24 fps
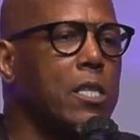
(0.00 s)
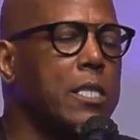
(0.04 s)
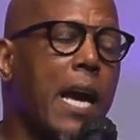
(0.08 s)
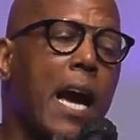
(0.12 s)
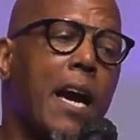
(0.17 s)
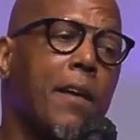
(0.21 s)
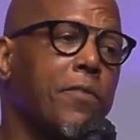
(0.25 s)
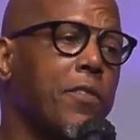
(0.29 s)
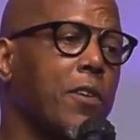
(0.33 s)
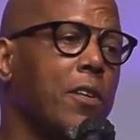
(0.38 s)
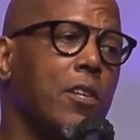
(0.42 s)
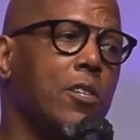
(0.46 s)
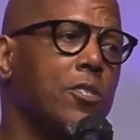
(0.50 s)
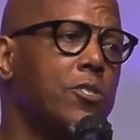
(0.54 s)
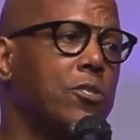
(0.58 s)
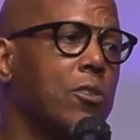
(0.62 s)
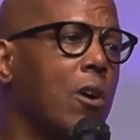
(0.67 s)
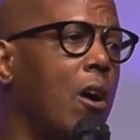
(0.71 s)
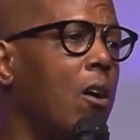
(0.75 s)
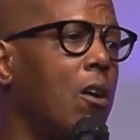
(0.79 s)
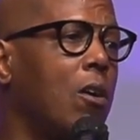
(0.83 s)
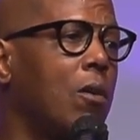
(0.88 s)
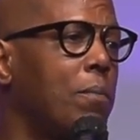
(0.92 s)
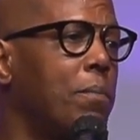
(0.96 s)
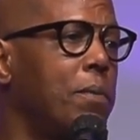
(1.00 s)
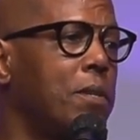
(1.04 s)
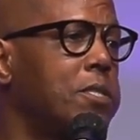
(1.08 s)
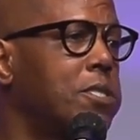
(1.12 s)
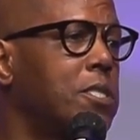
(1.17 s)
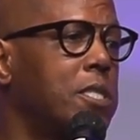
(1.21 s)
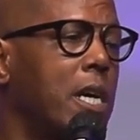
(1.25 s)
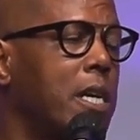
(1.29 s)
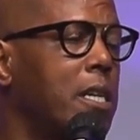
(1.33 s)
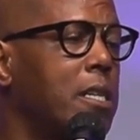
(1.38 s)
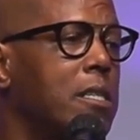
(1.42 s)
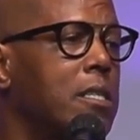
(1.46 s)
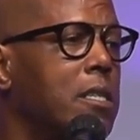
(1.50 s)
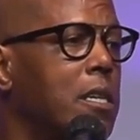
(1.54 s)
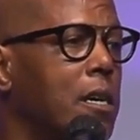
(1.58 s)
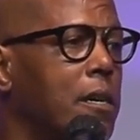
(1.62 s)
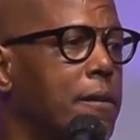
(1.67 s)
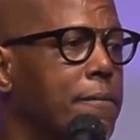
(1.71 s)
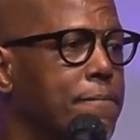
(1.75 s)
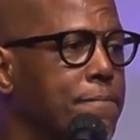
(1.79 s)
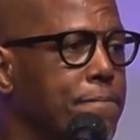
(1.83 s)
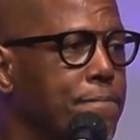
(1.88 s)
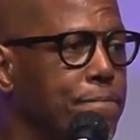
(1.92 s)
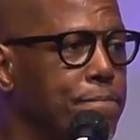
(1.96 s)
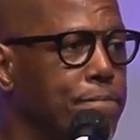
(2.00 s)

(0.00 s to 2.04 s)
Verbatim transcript: after this all been said and done,